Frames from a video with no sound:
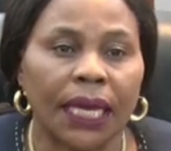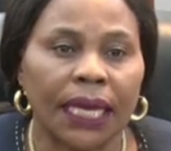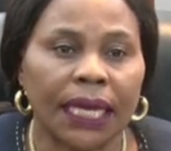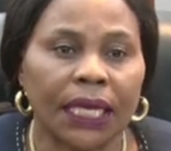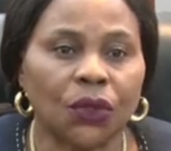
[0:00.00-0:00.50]

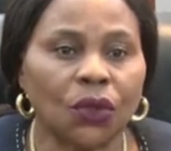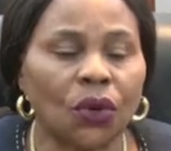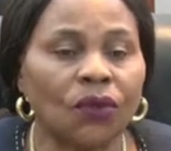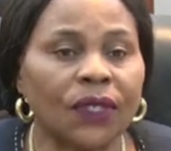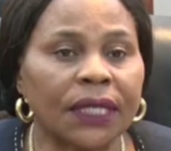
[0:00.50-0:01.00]
A total of
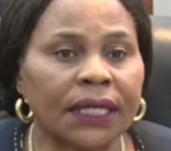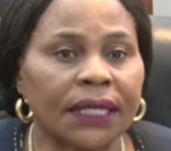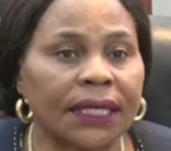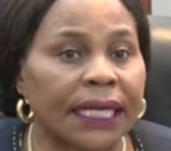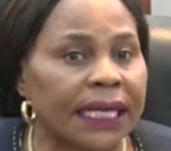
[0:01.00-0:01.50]

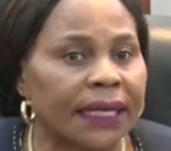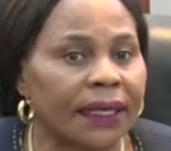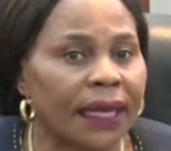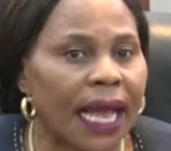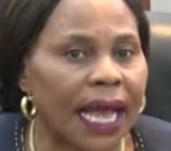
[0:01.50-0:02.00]
16
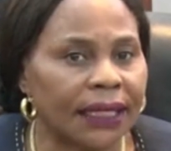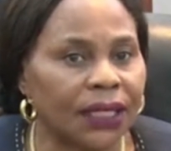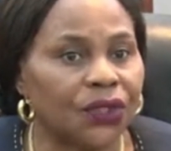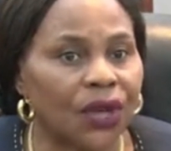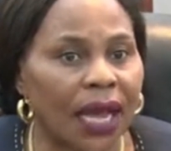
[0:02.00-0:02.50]

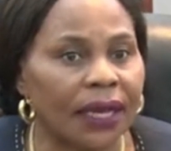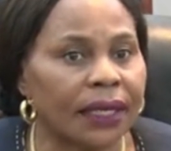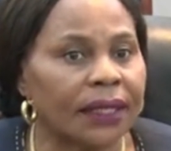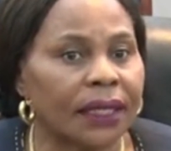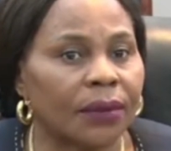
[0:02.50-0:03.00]
anti-drug and
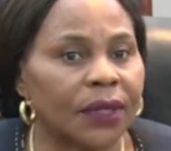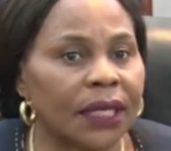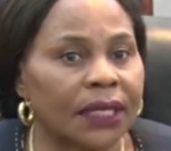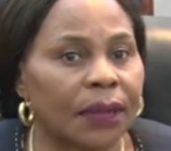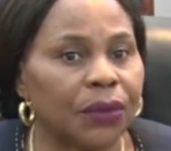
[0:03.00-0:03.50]
substance
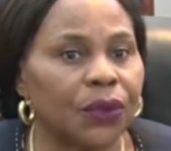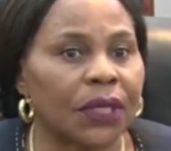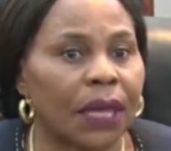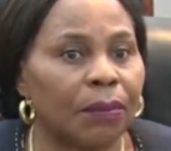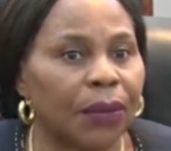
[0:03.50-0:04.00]
abuse
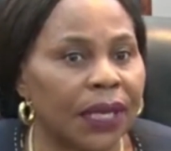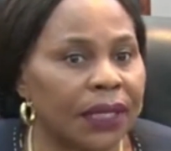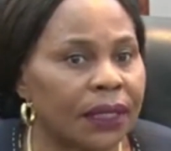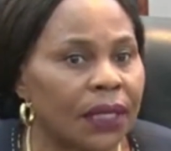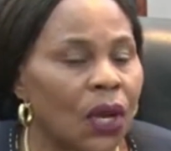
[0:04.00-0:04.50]

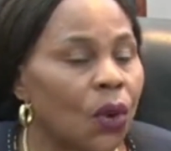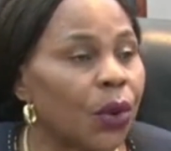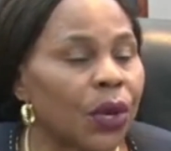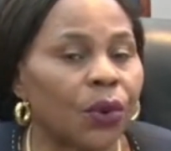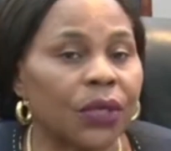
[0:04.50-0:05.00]
campaigns were
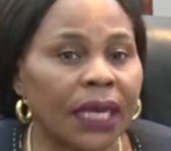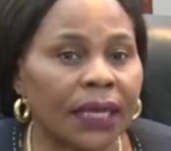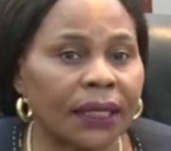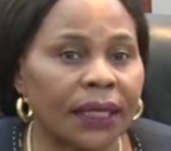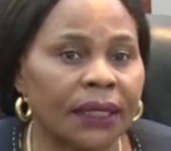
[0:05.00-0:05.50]

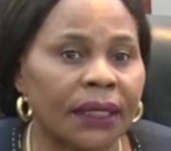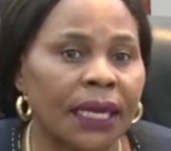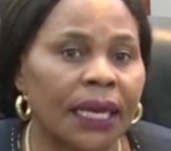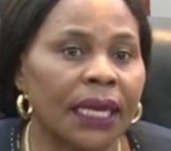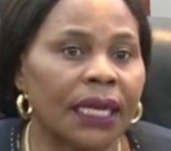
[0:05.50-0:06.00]
conducted
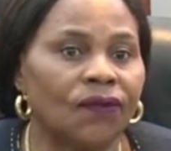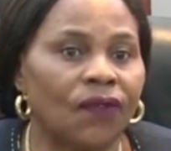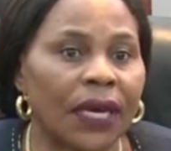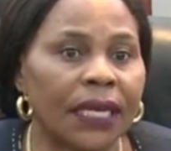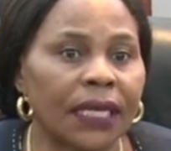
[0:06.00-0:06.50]
at
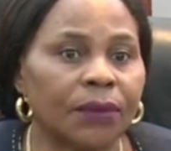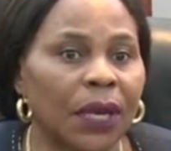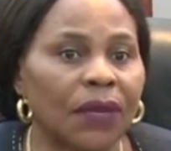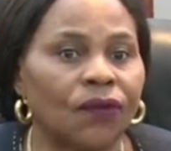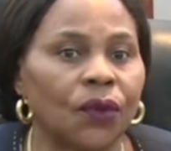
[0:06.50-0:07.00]
various
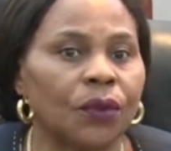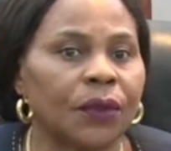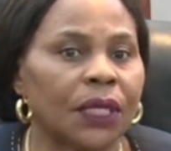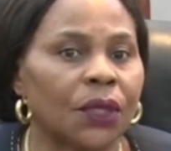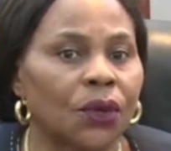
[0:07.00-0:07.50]
platforms,
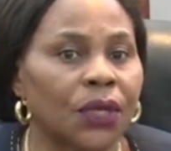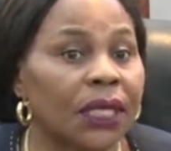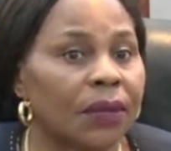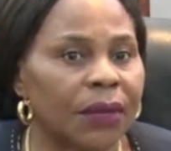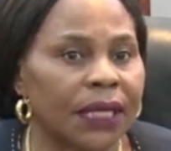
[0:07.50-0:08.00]
including the
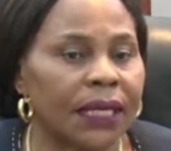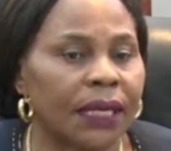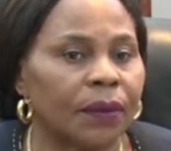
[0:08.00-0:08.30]
media.